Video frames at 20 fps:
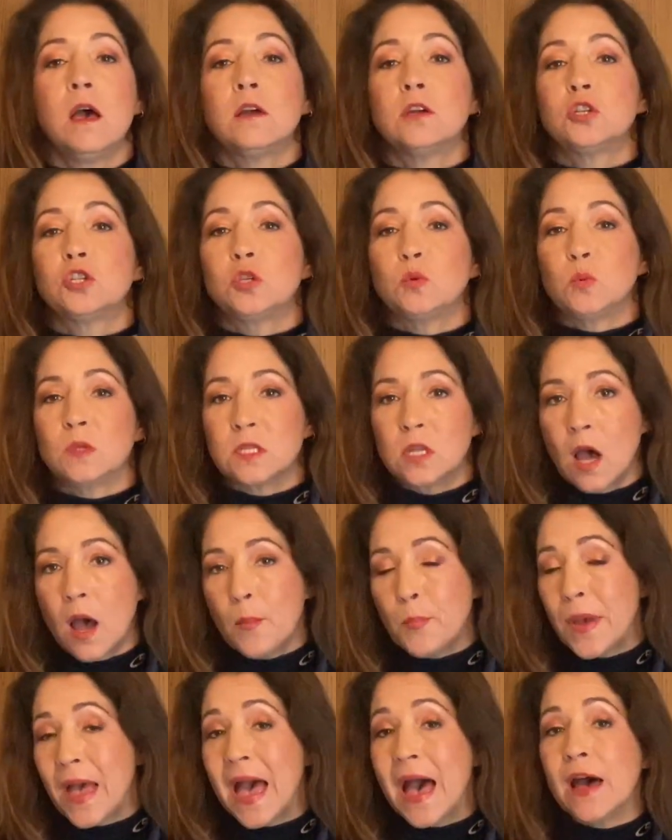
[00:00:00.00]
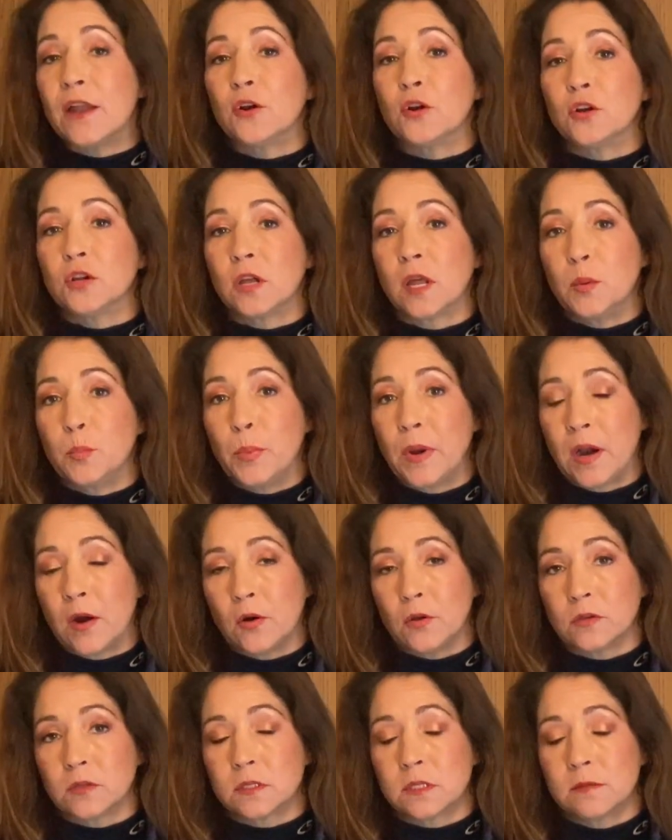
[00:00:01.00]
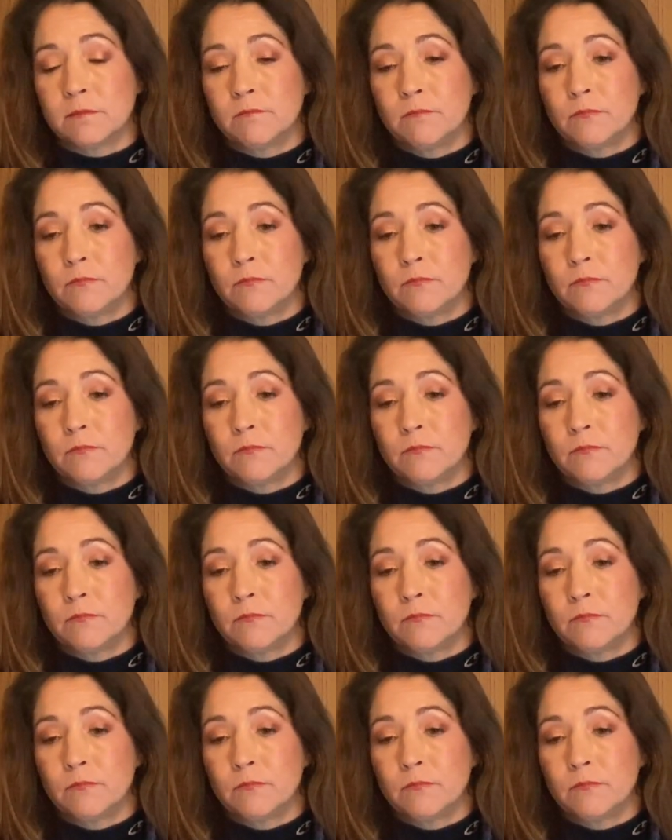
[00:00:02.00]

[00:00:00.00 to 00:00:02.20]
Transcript: She was not patterned on barrels.